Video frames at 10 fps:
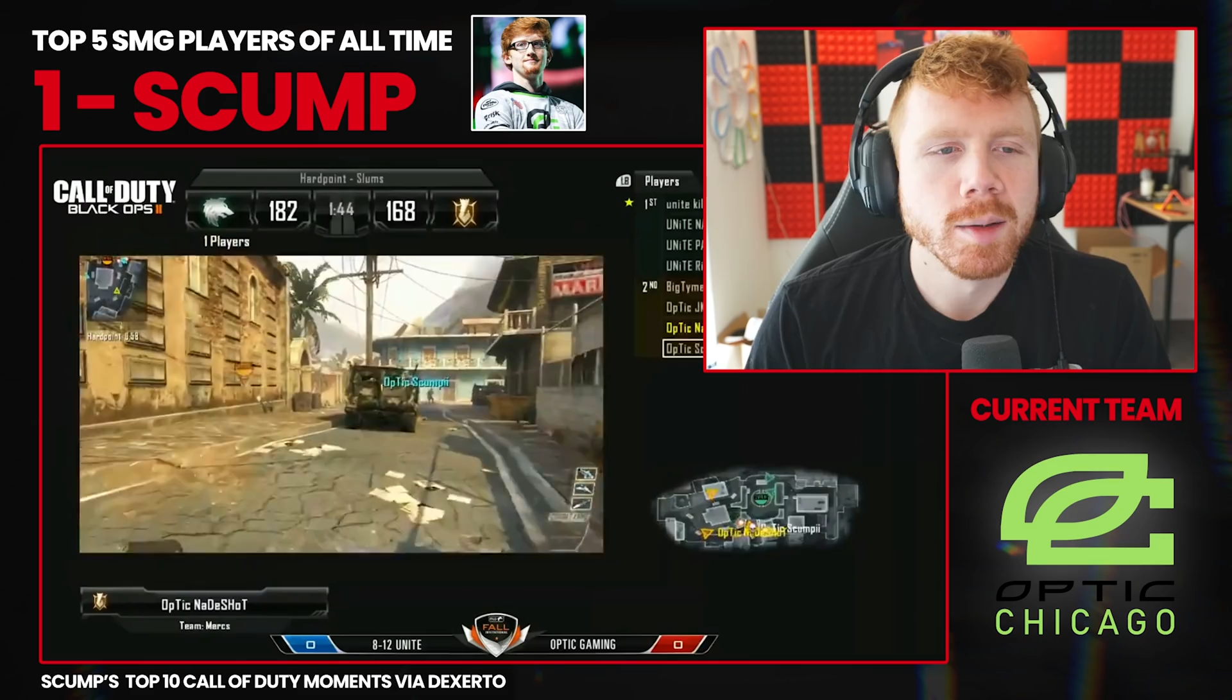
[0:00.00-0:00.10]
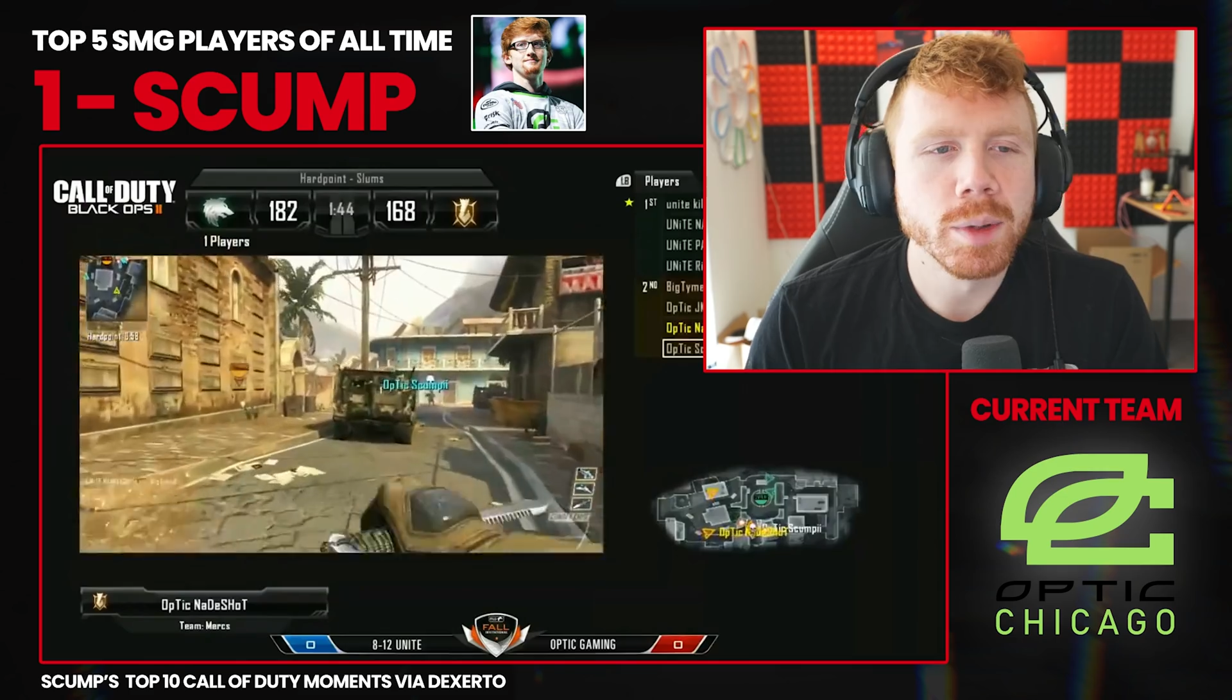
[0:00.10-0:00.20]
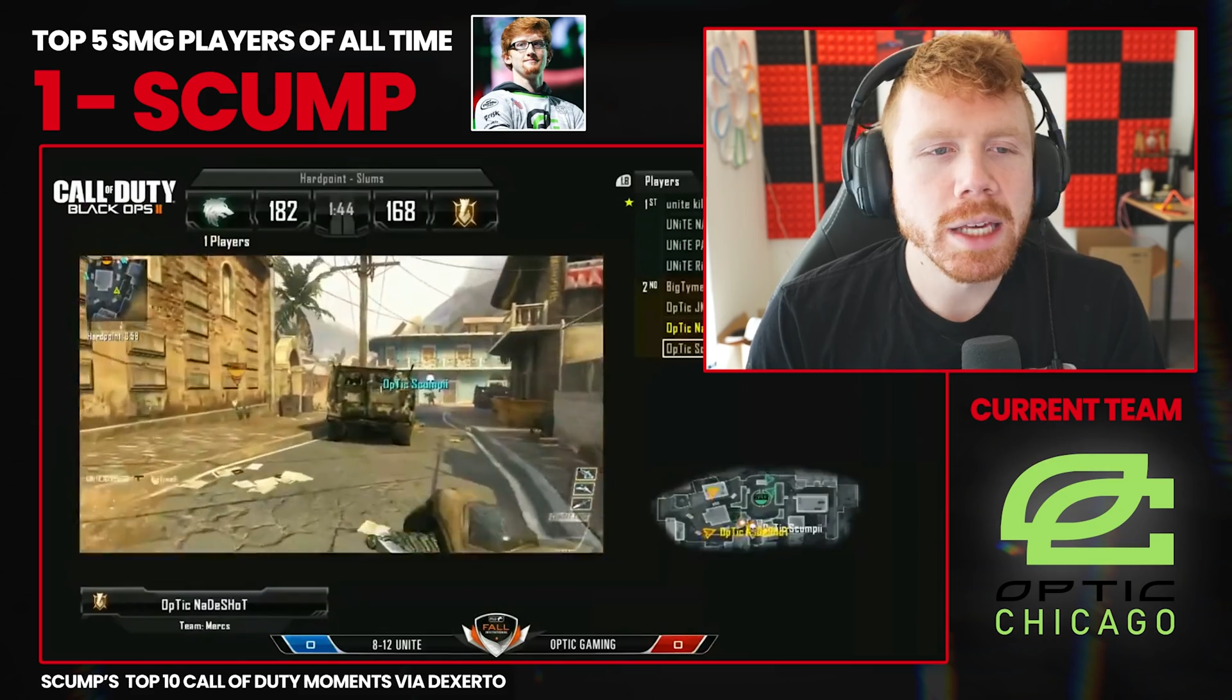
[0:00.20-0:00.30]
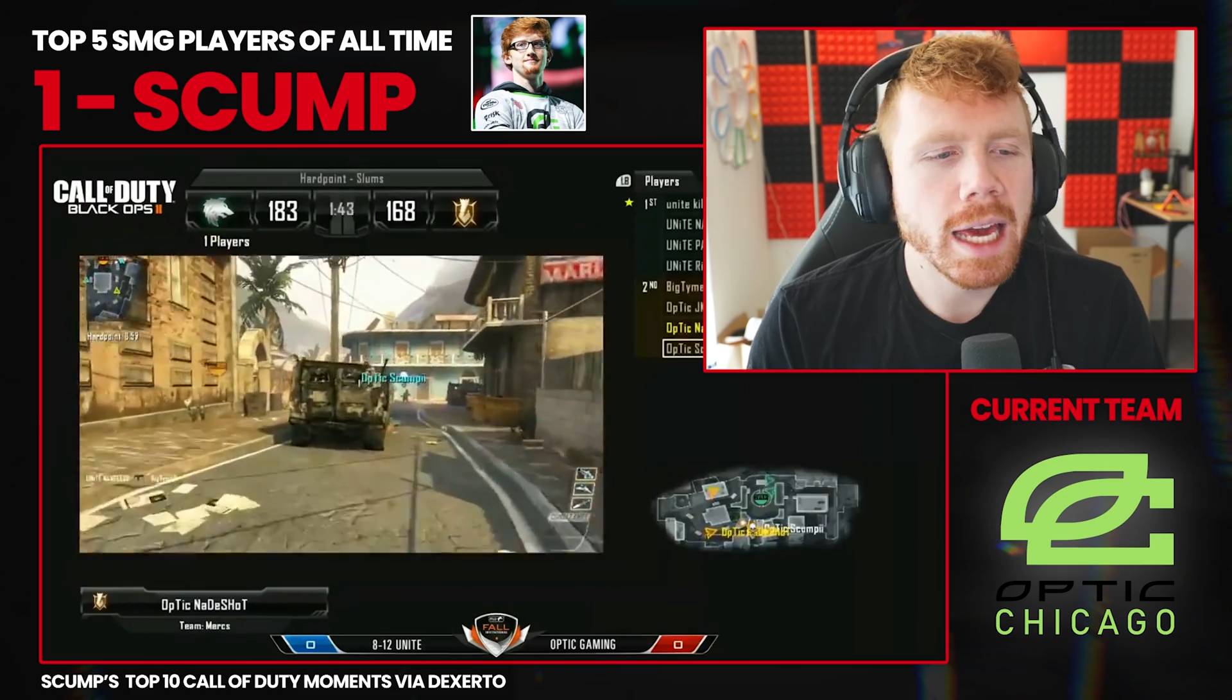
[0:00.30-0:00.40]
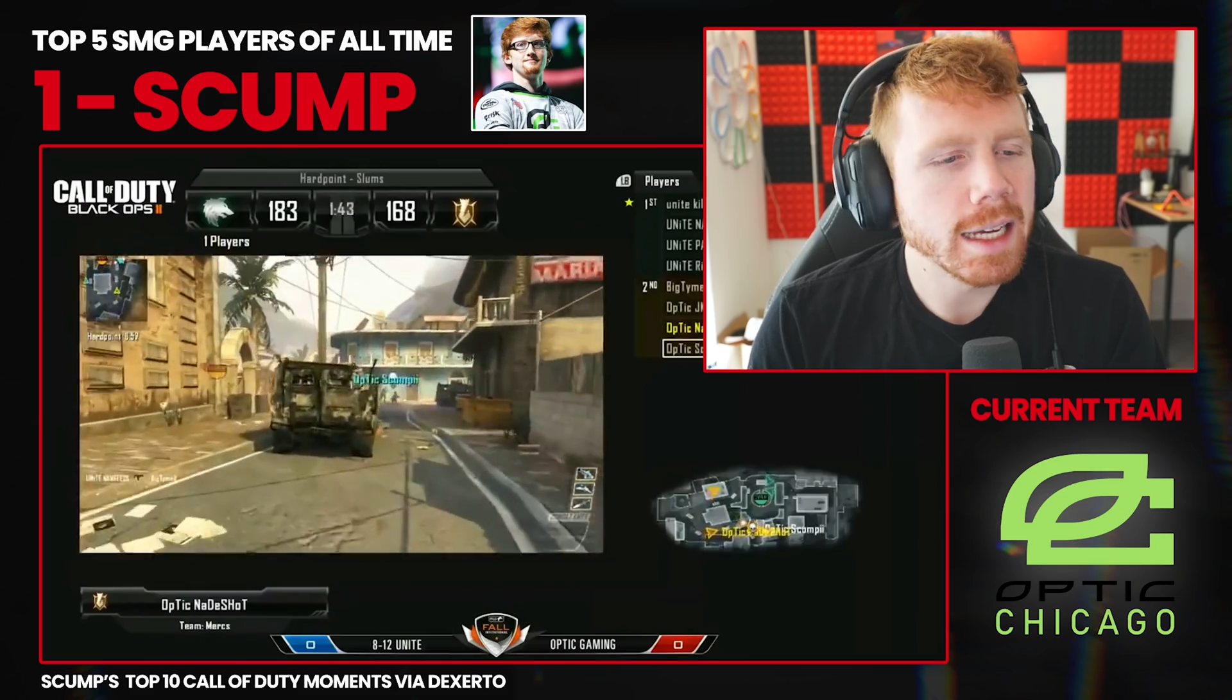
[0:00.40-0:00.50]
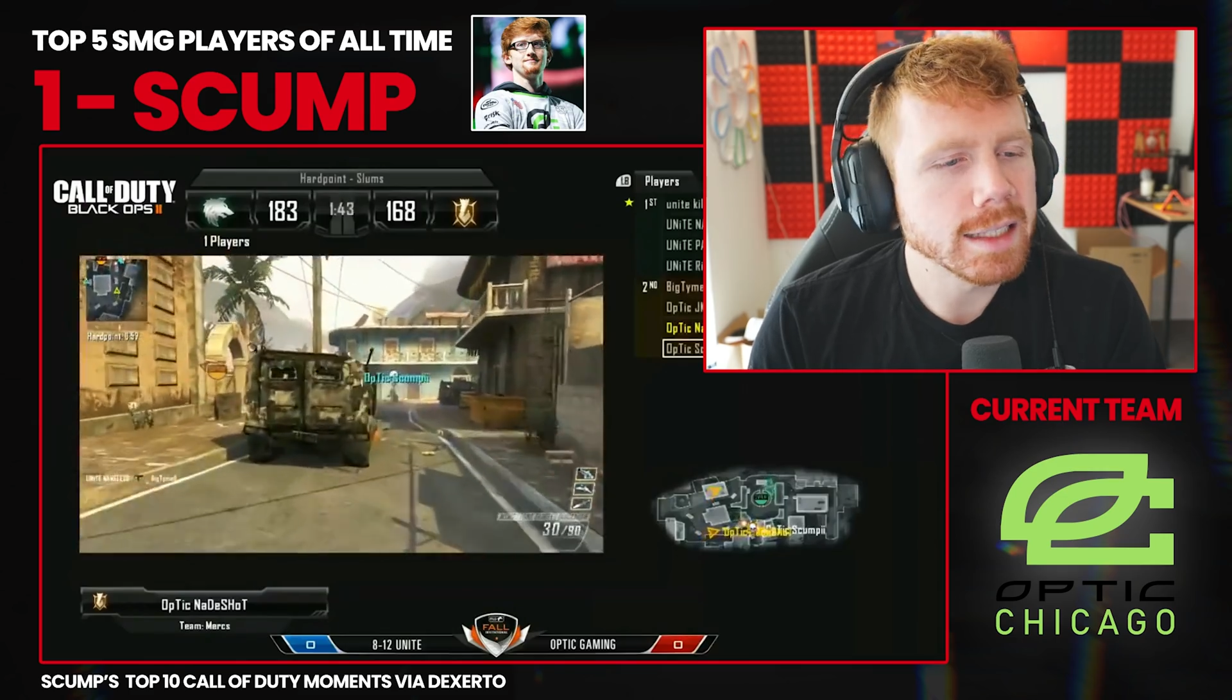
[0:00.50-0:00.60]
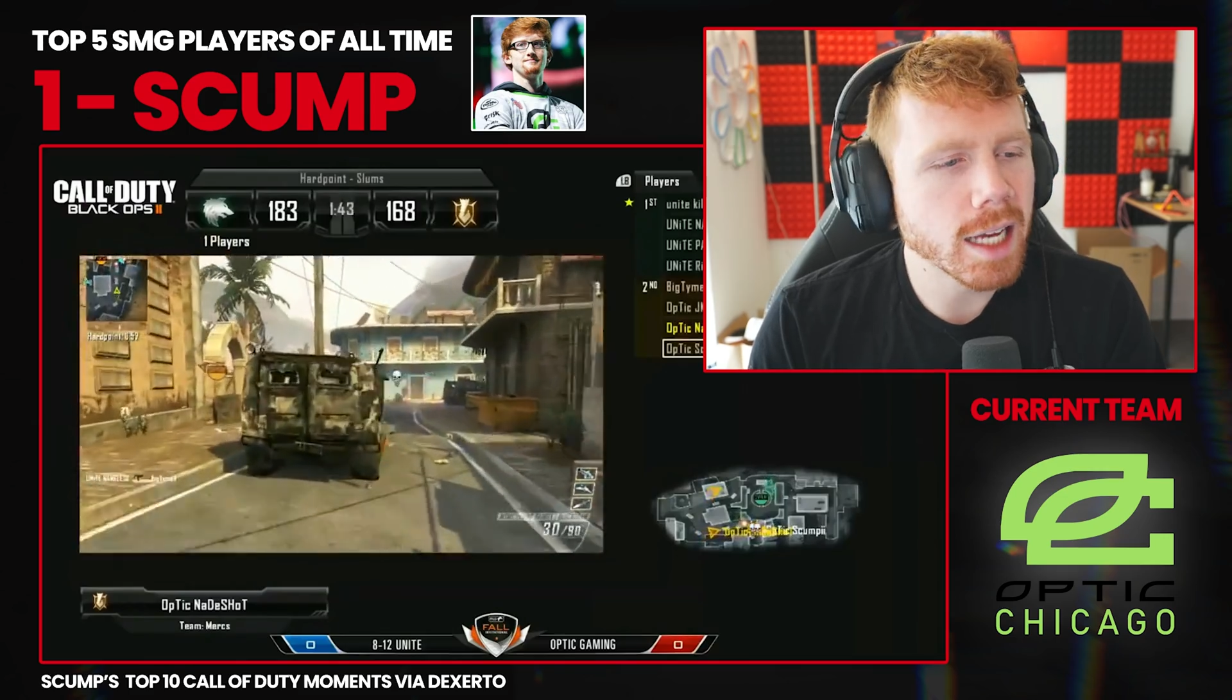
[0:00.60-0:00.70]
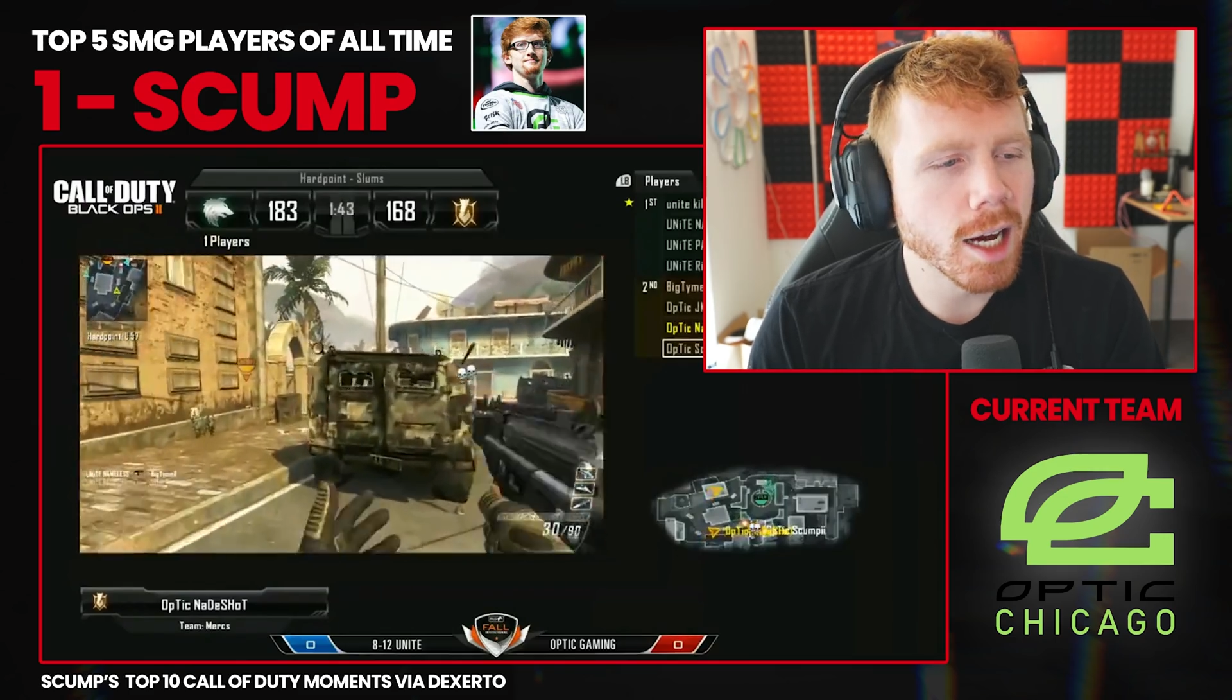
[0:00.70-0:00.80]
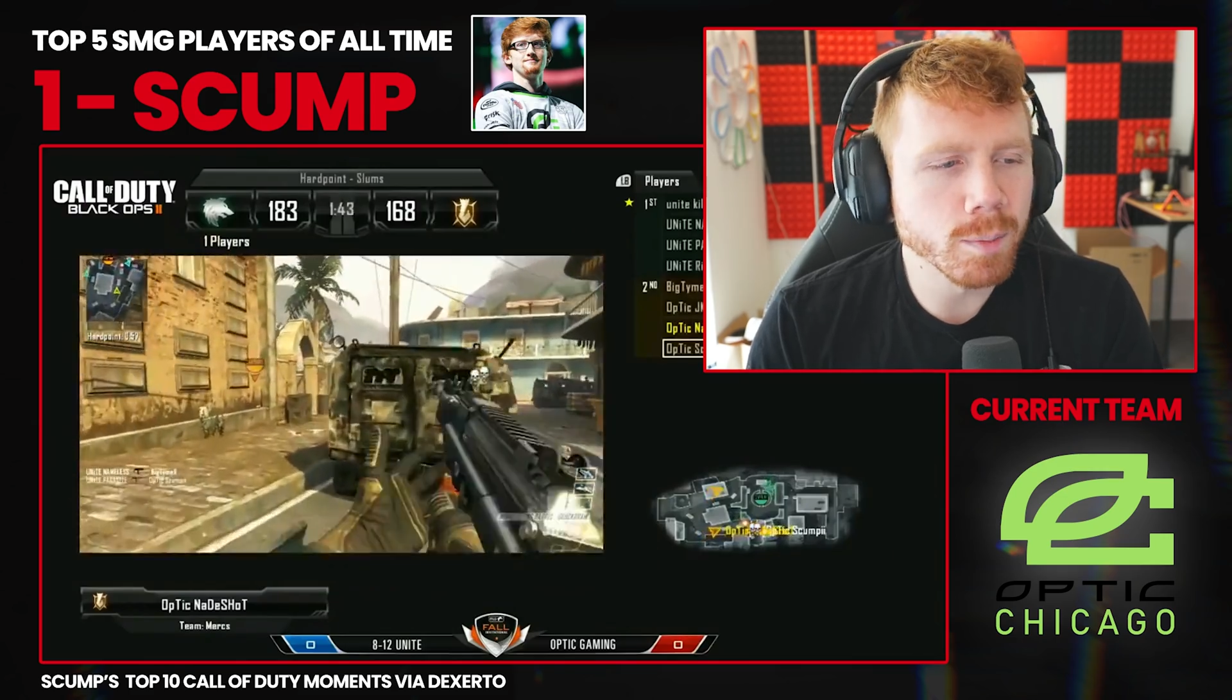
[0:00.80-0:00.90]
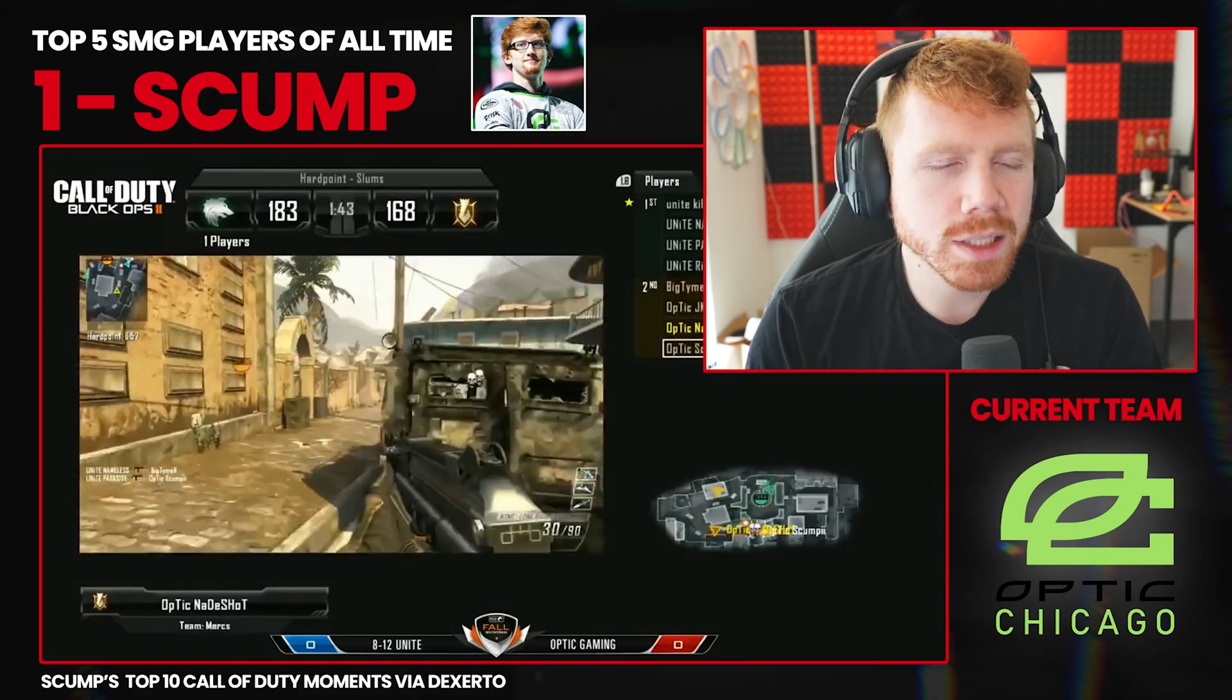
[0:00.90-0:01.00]
But yeah,
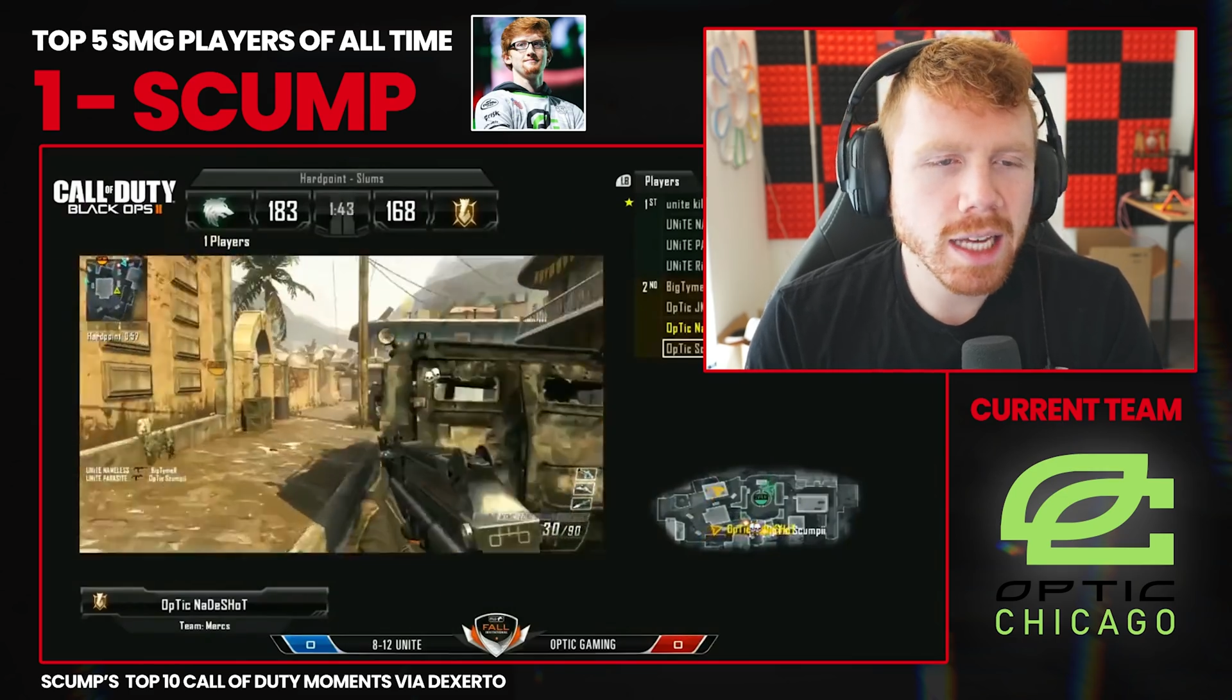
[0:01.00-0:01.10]
SKump's